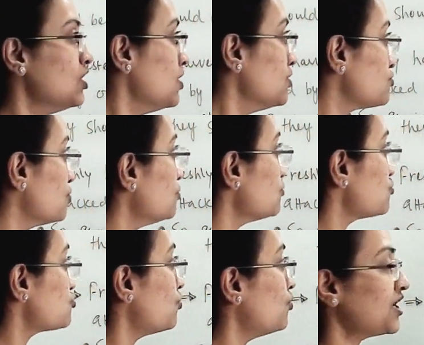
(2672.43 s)
So
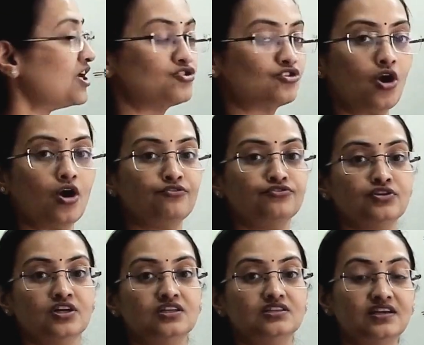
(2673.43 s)
storage of
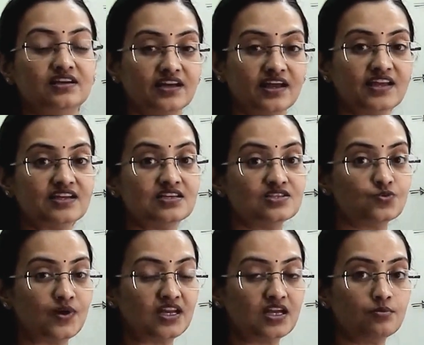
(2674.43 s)
the grain is
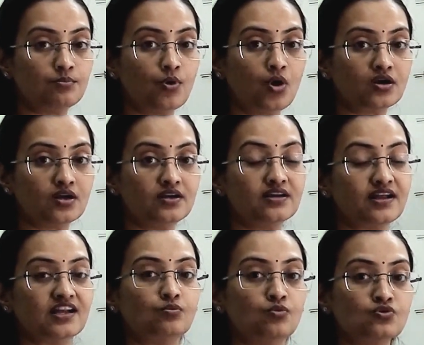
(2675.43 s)
very important,
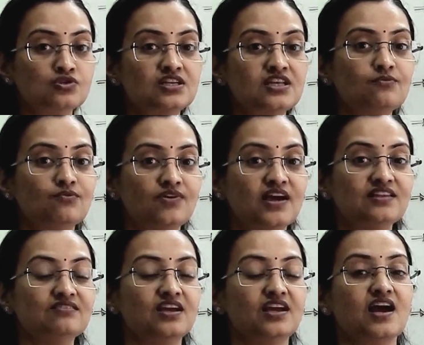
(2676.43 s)
and mostly when
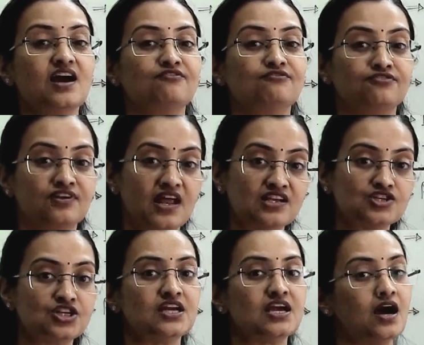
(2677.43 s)
they are
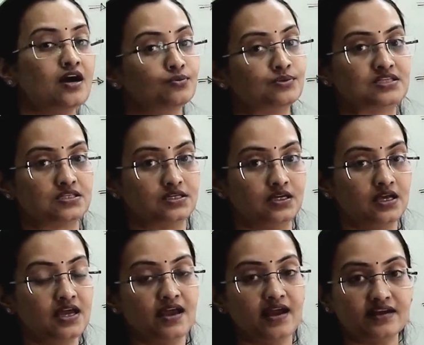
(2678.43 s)
freshly harvested.
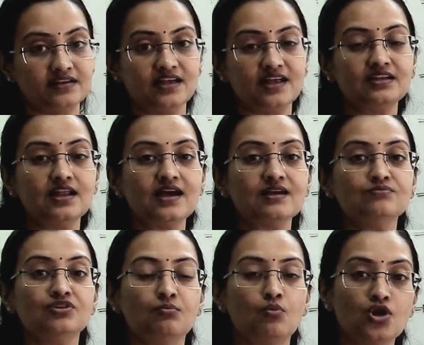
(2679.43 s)
At that time the
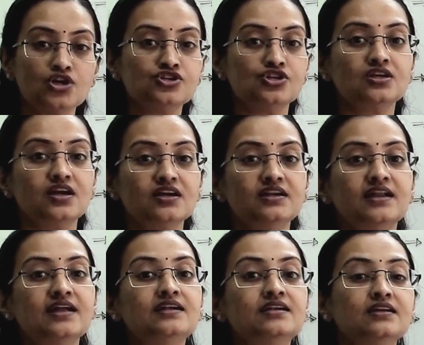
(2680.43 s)
moisture
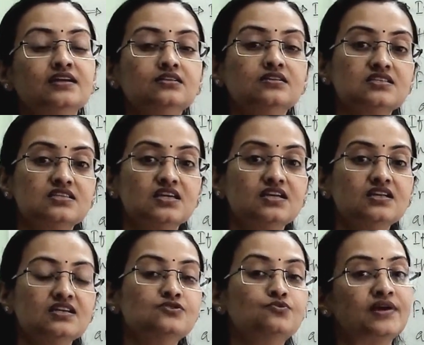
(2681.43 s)
content in the seed
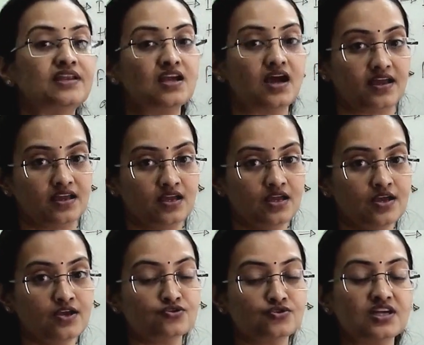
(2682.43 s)
is very high.
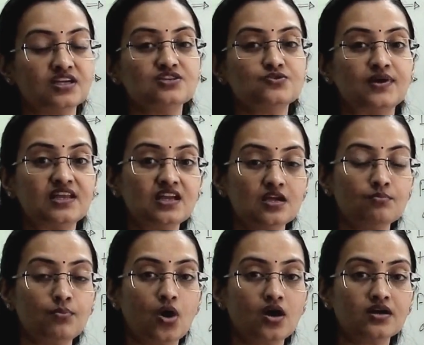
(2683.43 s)
So it is very
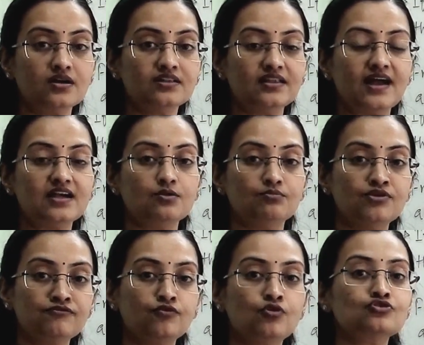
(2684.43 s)
important that
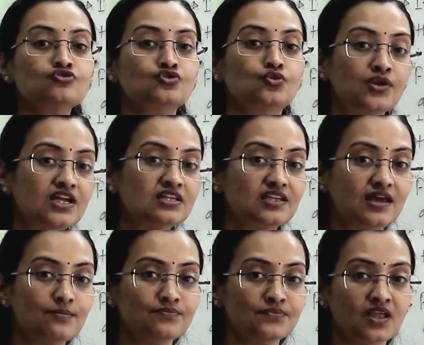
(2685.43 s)
before storing
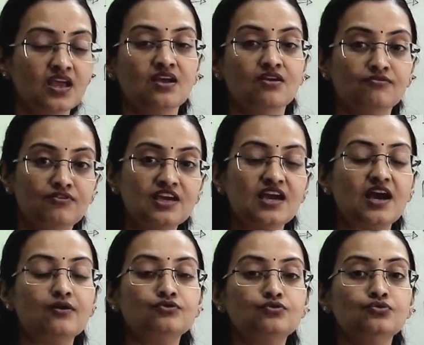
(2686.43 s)
them, we
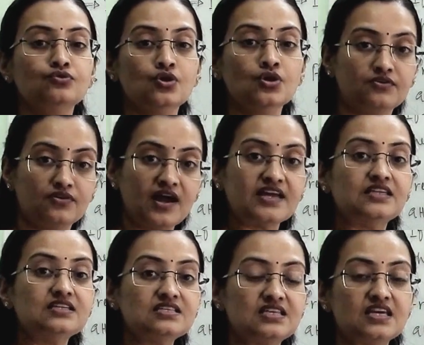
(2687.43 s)
have to dry the
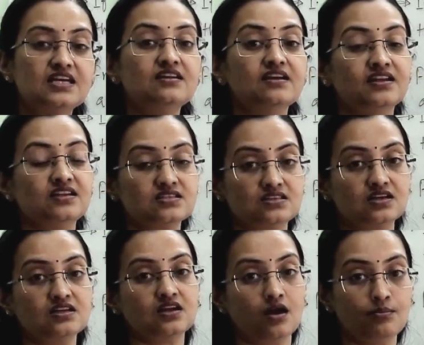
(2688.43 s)
seed in a
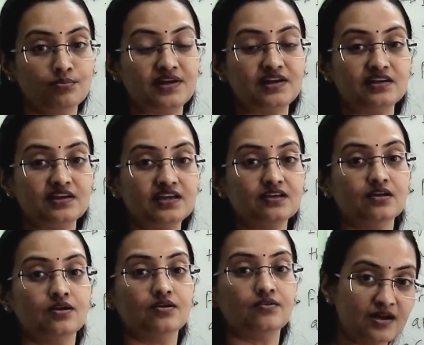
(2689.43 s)
sun completely.
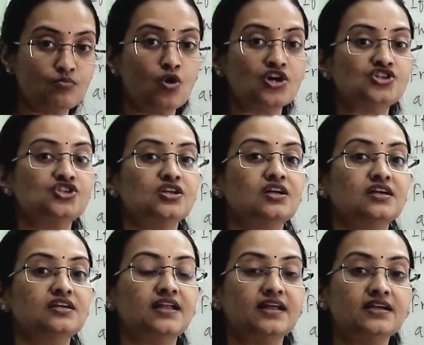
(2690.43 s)
Their moisture
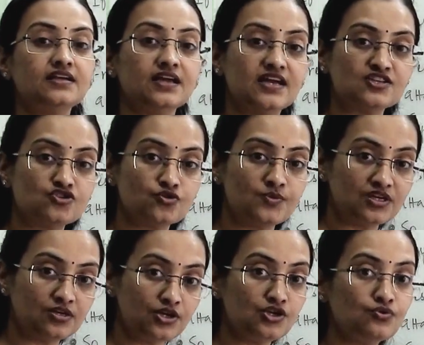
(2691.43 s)
content has to be
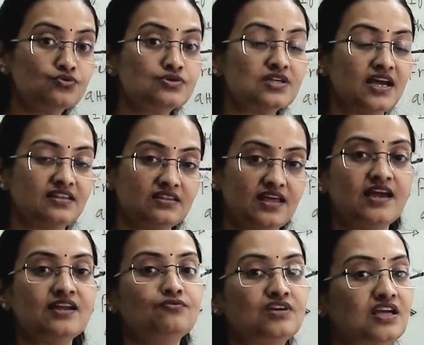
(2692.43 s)
reduced and
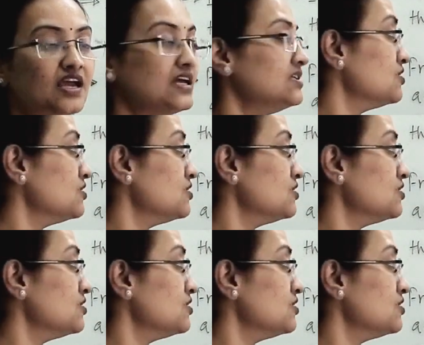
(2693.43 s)
then we can